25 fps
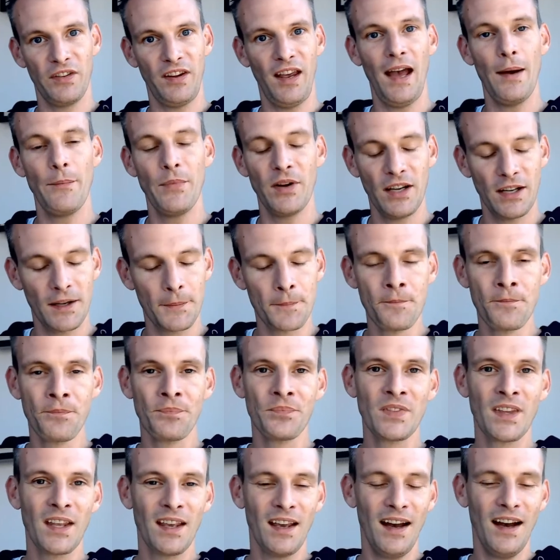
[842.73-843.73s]
happening.
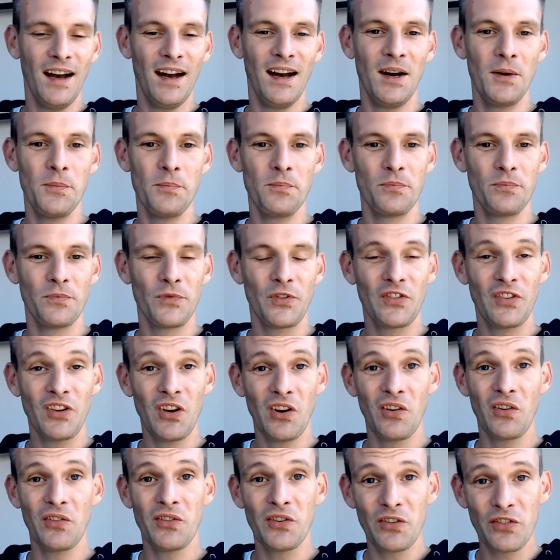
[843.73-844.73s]
Um,
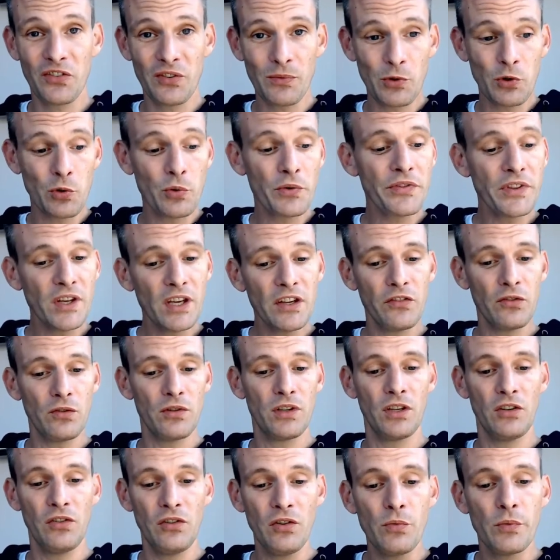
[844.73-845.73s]
so there's some cool things you
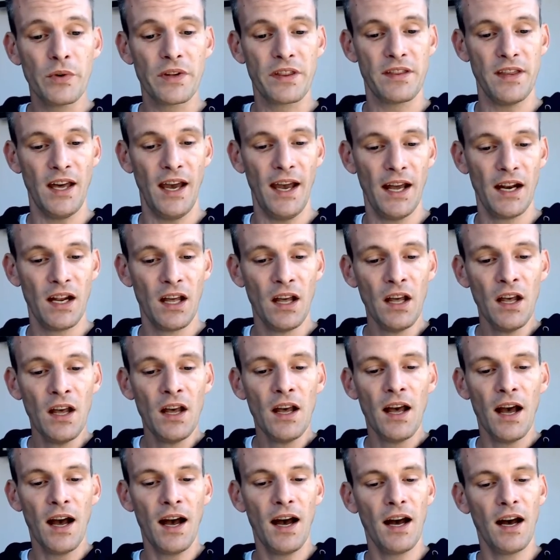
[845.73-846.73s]
can do with that.
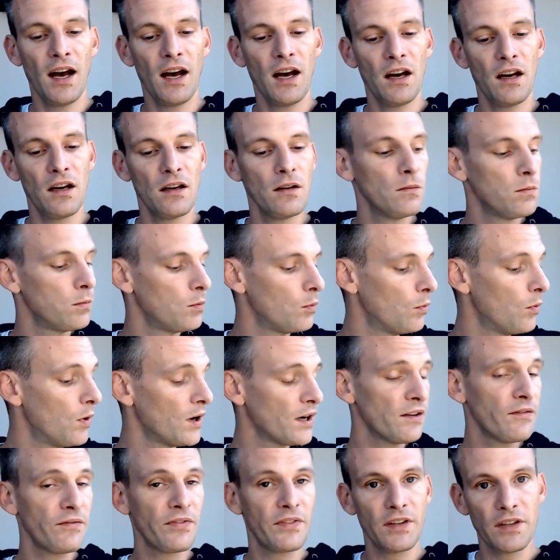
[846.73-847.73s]
Uh,
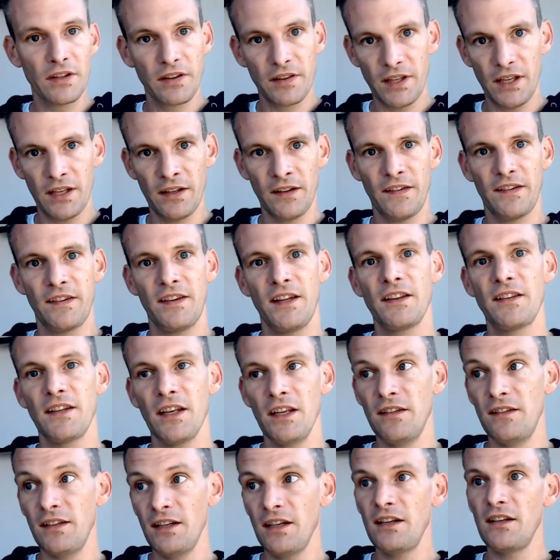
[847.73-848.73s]
one of the things that they
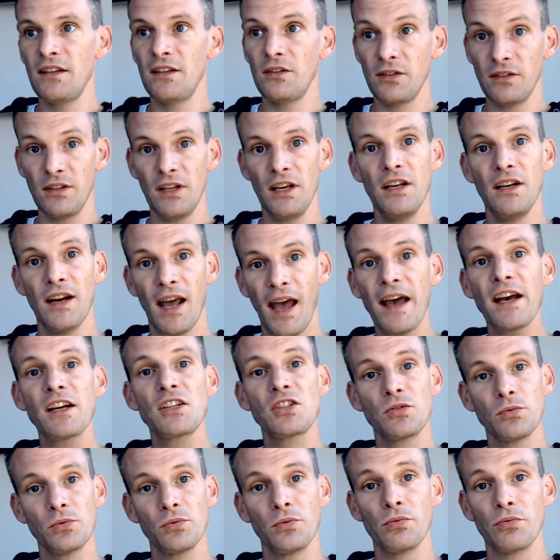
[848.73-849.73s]
did in, in
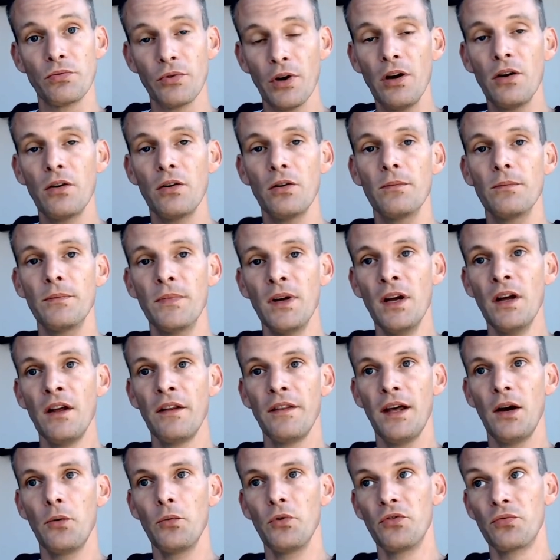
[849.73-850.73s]
actual Rome
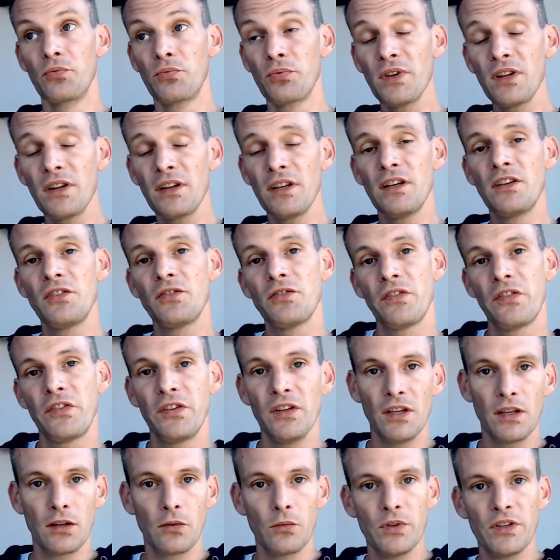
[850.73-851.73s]
that was really
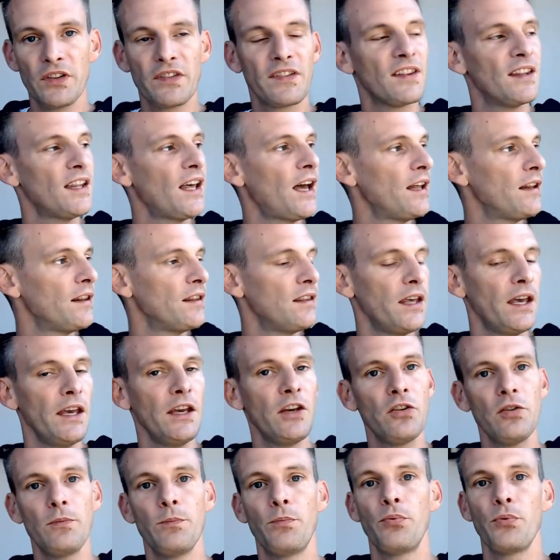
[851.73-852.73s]
interesting was that they
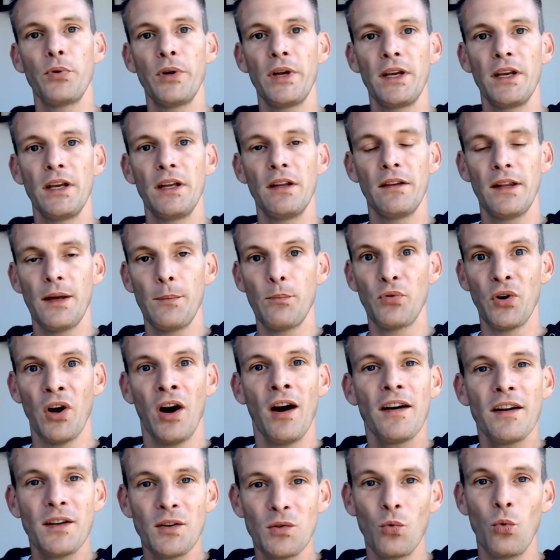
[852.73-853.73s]
could bring in, they
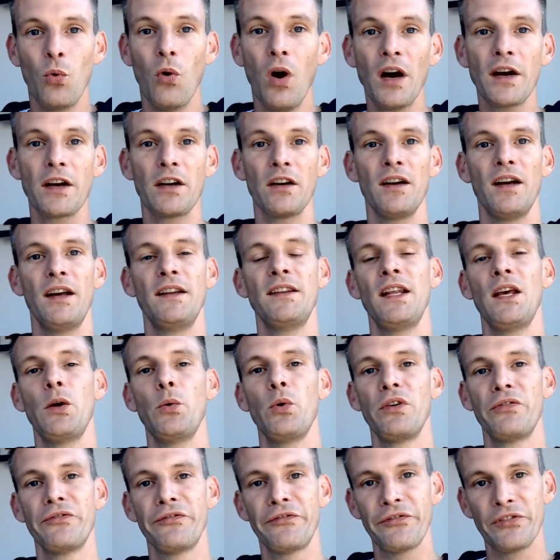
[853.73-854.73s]
brought in water and they
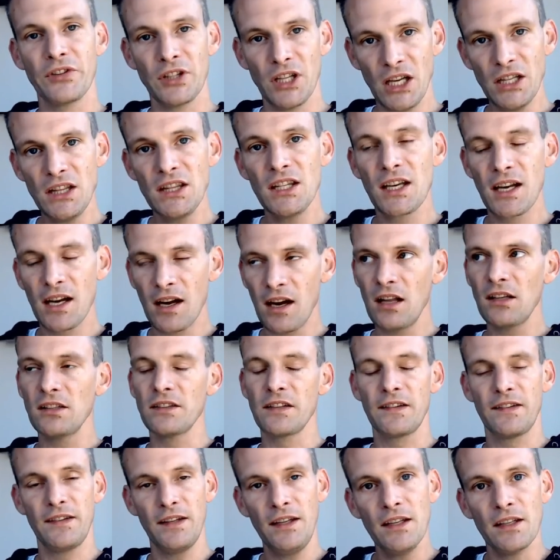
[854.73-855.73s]
would flood the
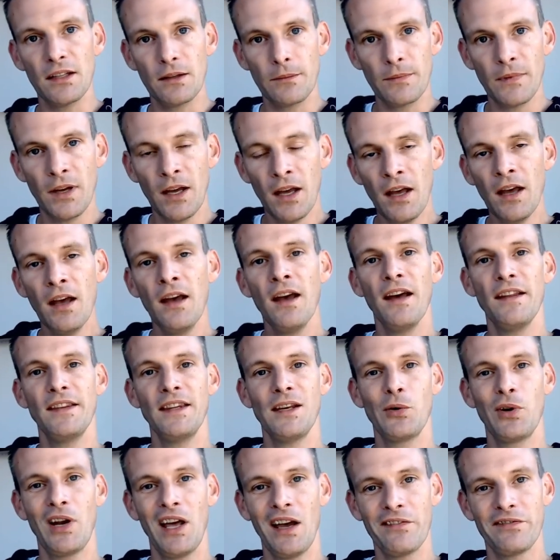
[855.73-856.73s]
Colosseum and they
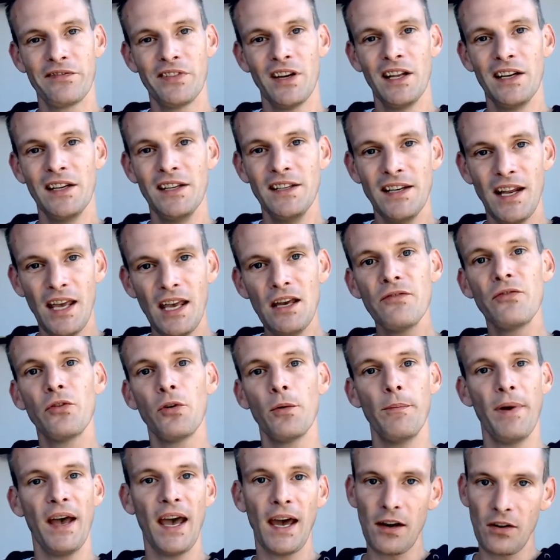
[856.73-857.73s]
would have naval
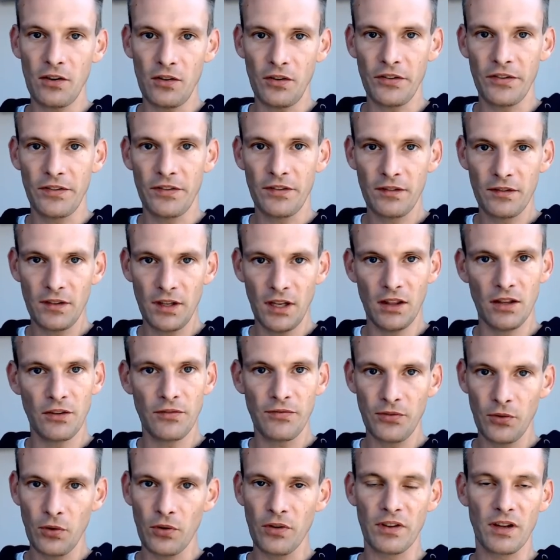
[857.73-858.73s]
battles in the
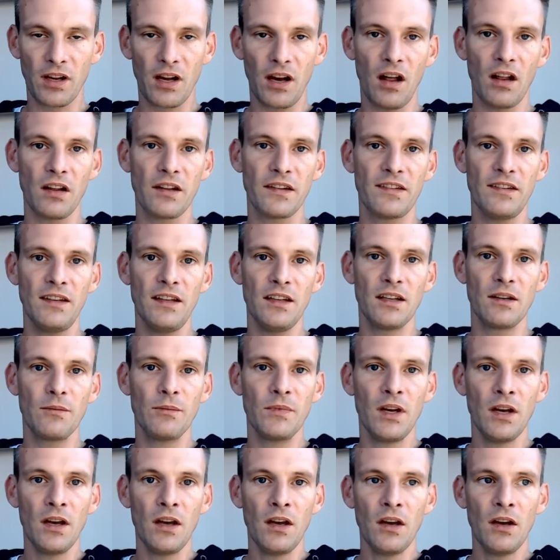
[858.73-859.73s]
floor of the Colosseum,
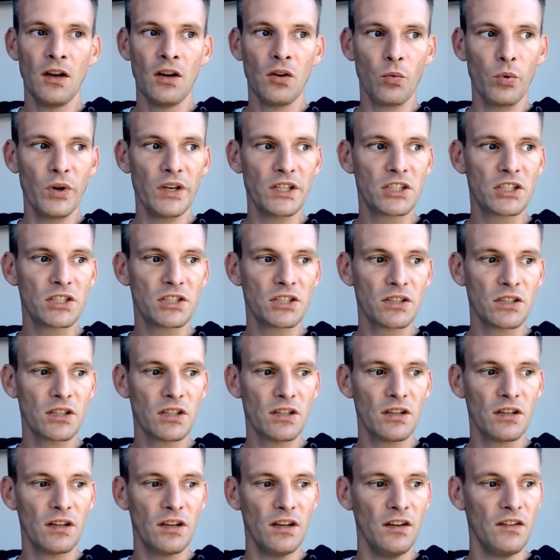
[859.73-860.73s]
which
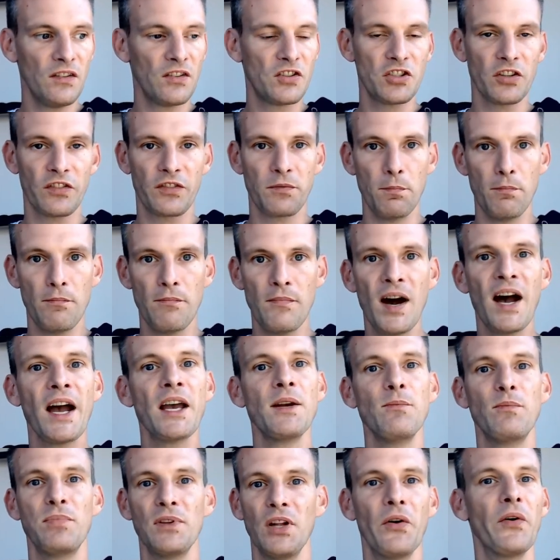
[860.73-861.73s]
is just
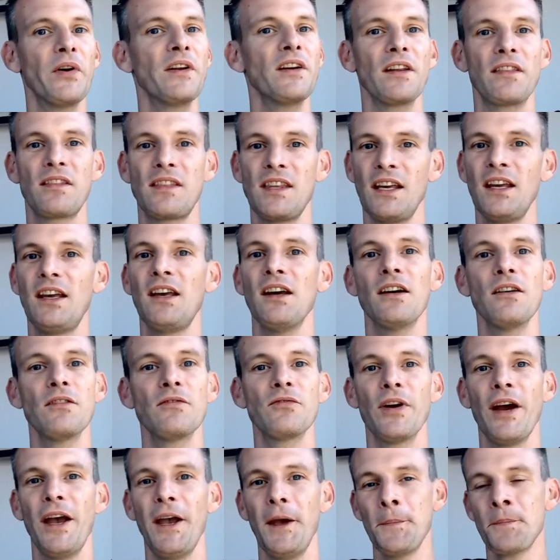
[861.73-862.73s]
mind blowing to think of,
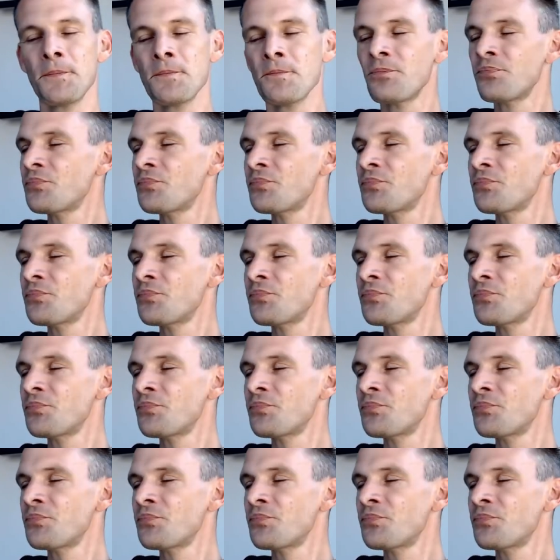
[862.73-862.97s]
right?